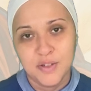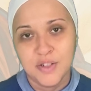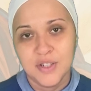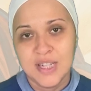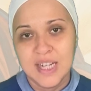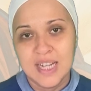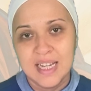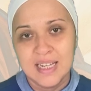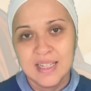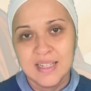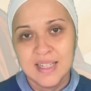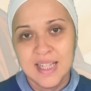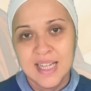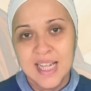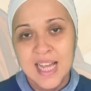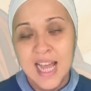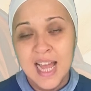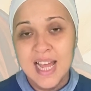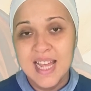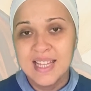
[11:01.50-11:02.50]
today.
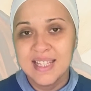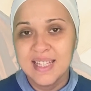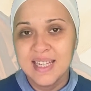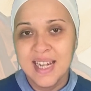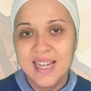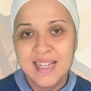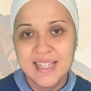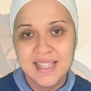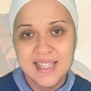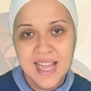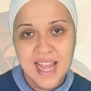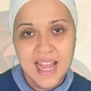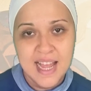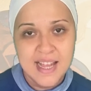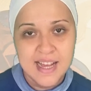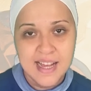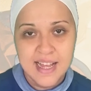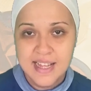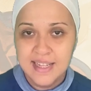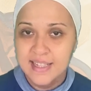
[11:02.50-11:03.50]
Is it
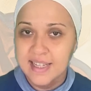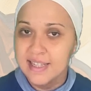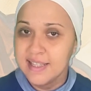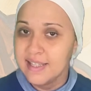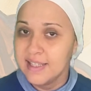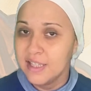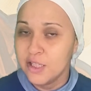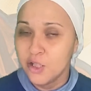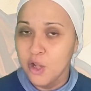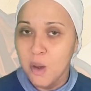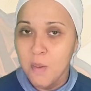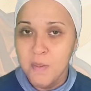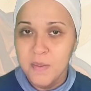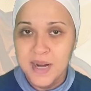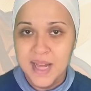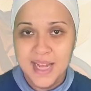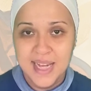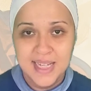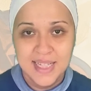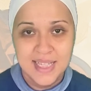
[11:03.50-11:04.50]
Isaiah? Is it Psalm
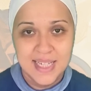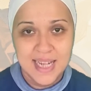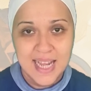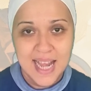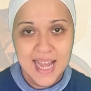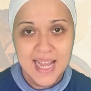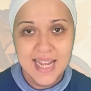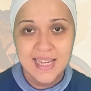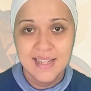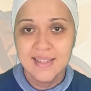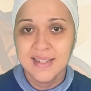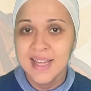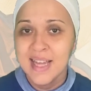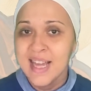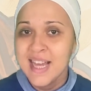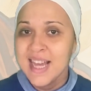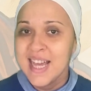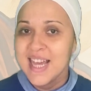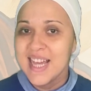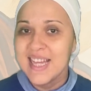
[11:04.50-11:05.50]
98?
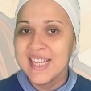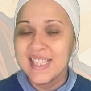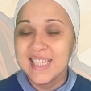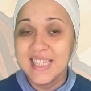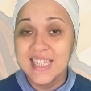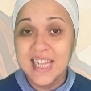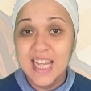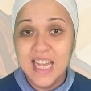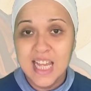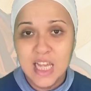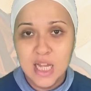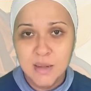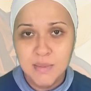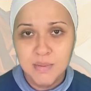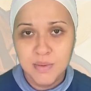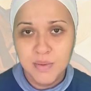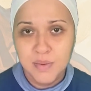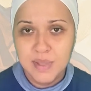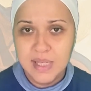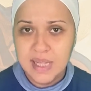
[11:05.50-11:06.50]
Is it
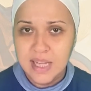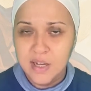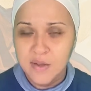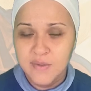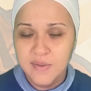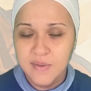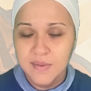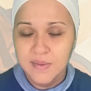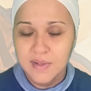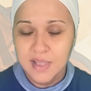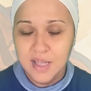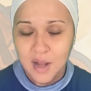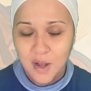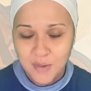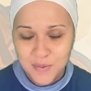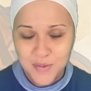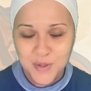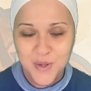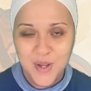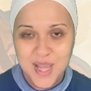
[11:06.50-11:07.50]
Hebrews, the letter
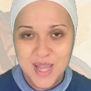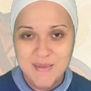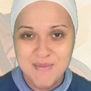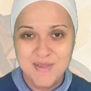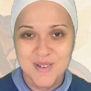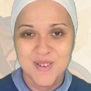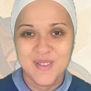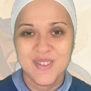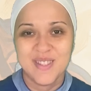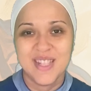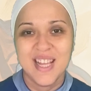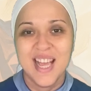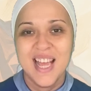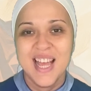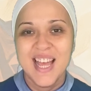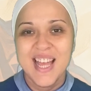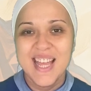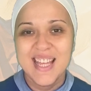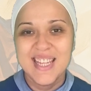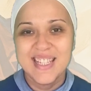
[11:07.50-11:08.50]
to Hebrews?
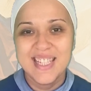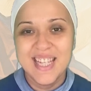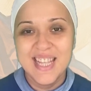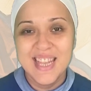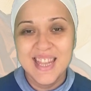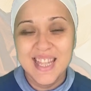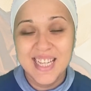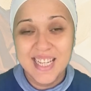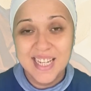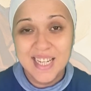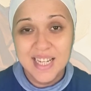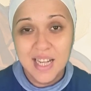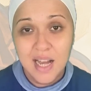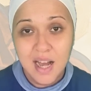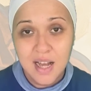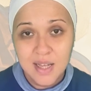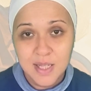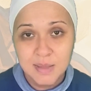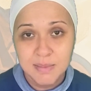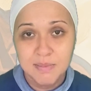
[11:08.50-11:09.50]
Is it the
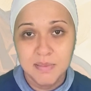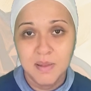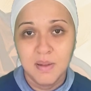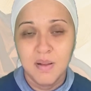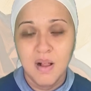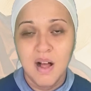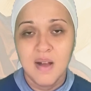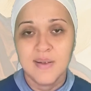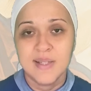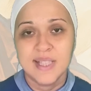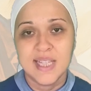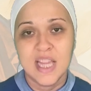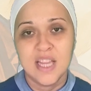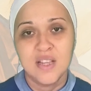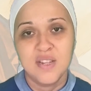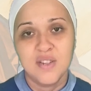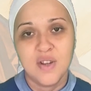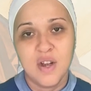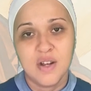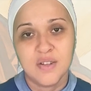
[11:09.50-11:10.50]
Gospel of St.
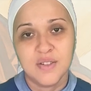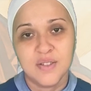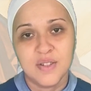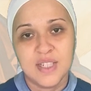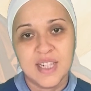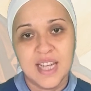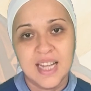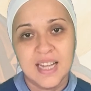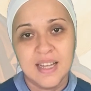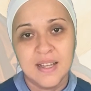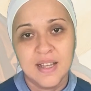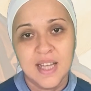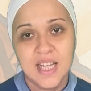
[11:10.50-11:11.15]
John today?